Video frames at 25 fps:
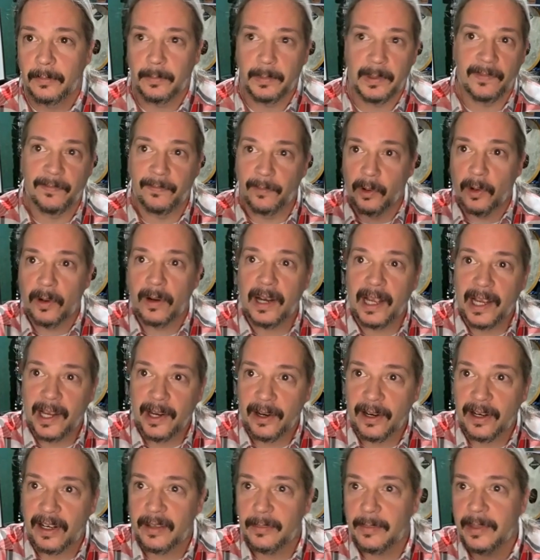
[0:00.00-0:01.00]
before I
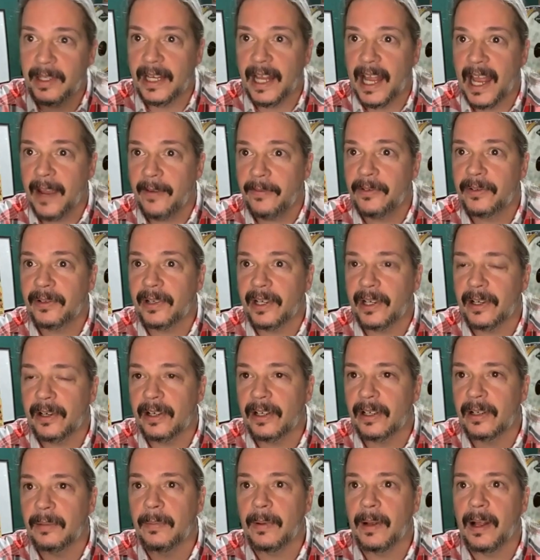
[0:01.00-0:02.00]
heard him and after I
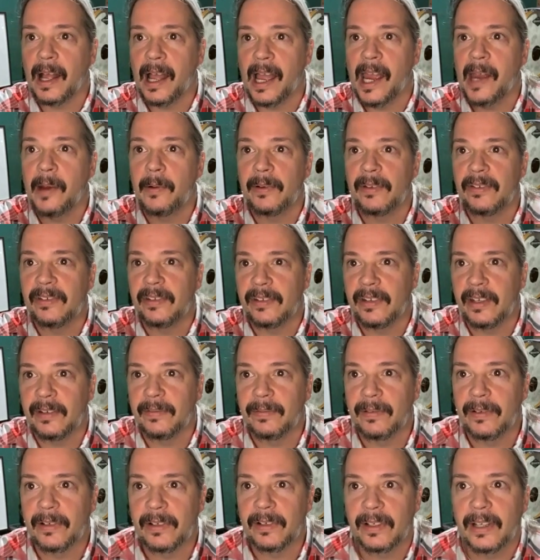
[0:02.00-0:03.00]
heard him, I was a
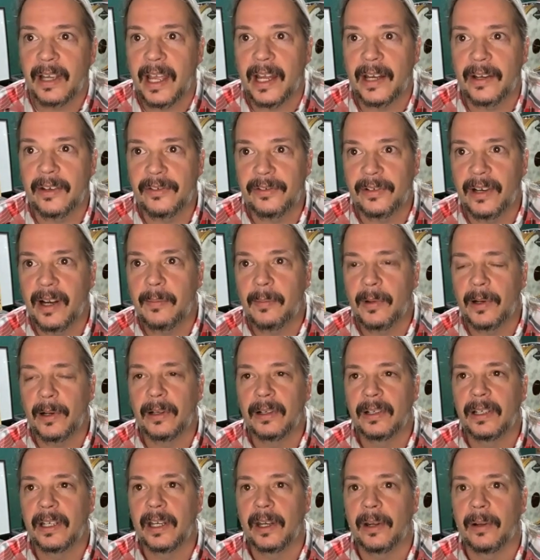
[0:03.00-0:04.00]
different kind of
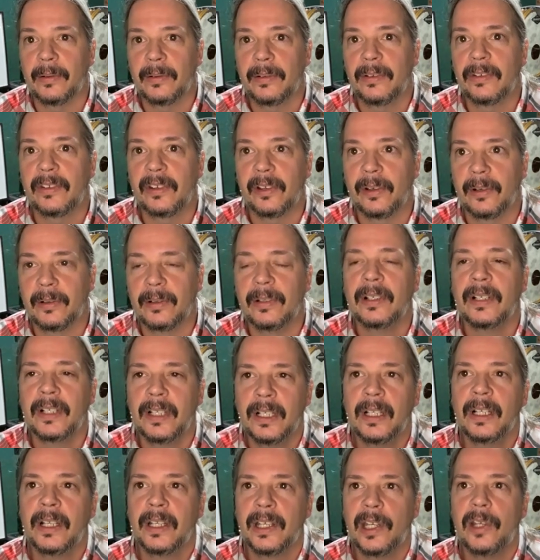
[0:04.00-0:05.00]
drummer, you know, so
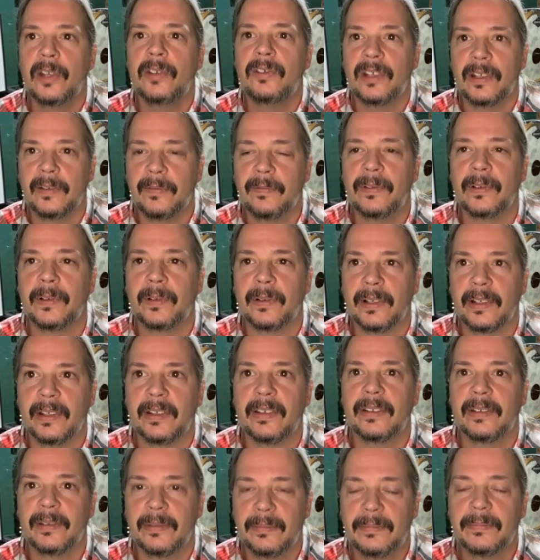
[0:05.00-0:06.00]
huge
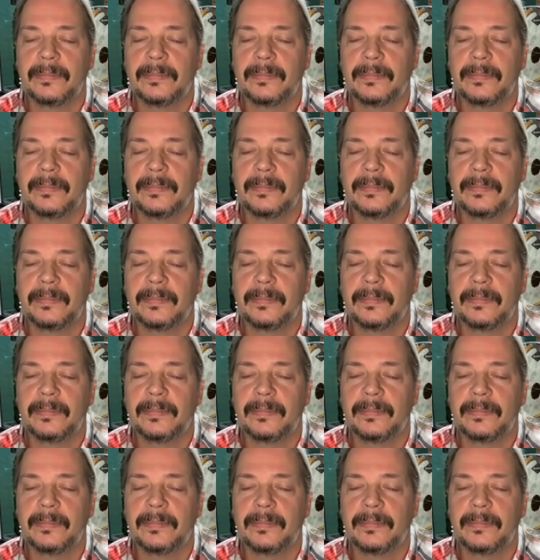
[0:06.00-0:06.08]
influence.